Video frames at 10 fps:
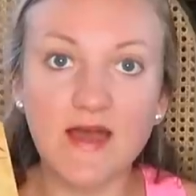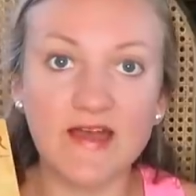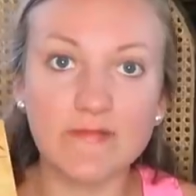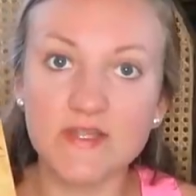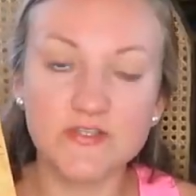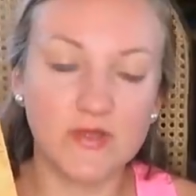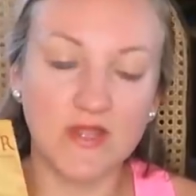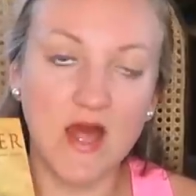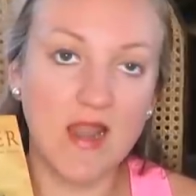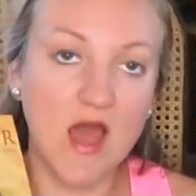I've been doing
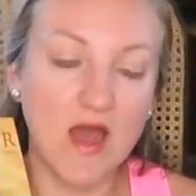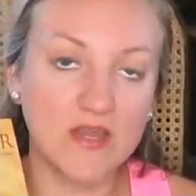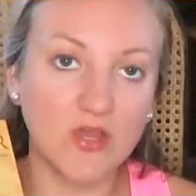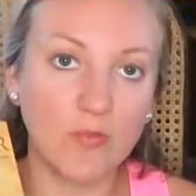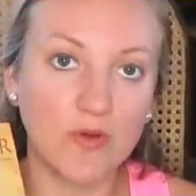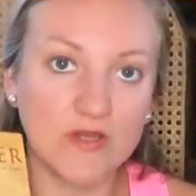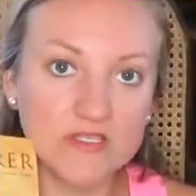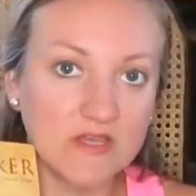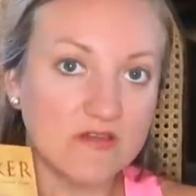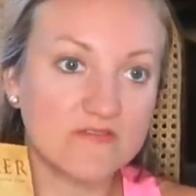a lot of
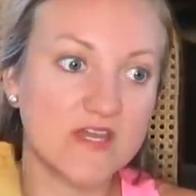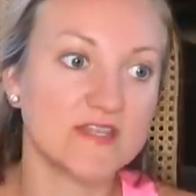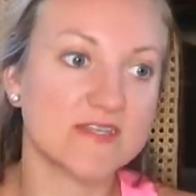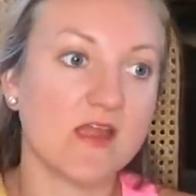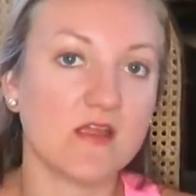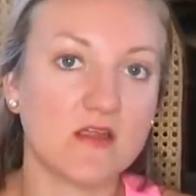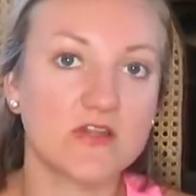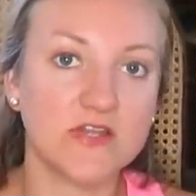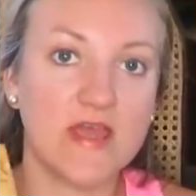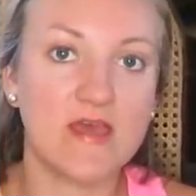audiobooks of Ted
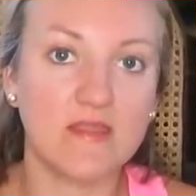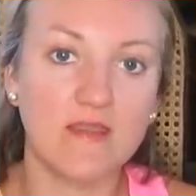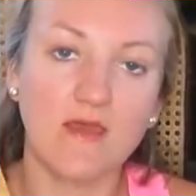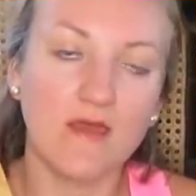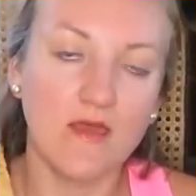Dekker and